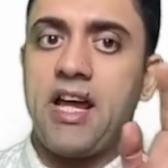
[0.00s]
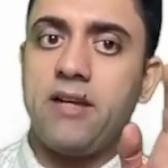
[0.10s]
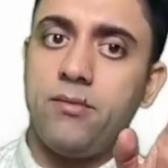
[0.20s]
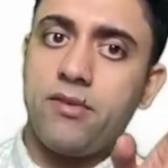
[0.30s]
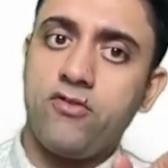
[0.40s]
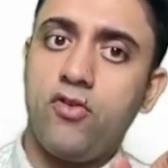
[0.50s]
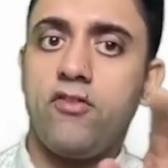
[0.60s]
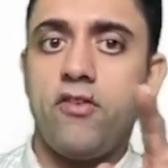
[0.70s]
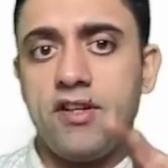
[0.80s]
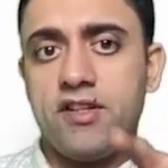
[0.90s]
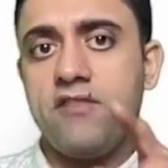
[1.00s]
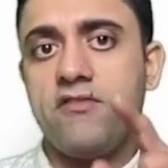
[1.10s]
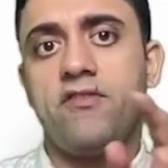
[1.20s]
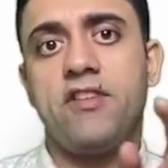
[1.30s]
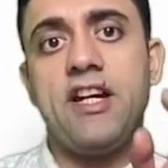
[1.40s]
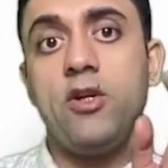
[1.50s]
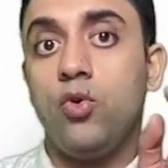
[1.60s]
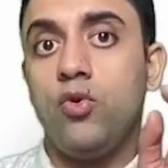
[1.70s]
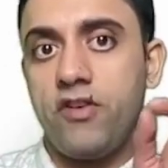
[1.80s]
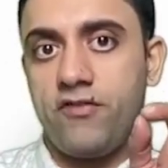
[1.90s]
Remember 450, 350 and
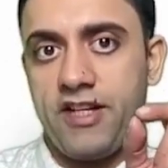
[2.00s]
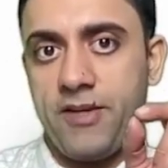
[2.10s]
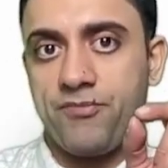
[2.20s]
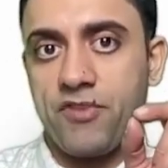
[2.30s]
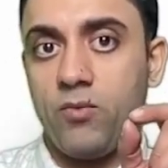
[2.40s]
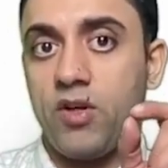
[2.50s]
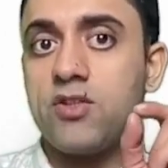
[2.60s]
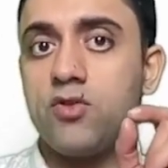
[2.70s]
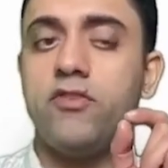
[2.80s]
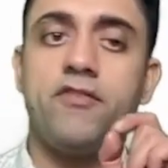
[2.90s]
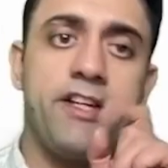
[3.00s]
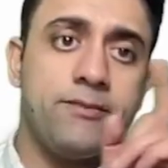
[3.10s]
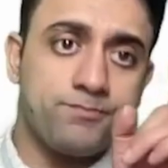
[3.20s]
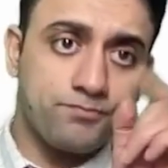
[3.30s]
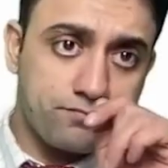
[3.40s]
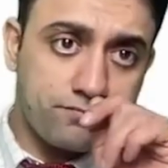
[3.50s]
250. What is 250?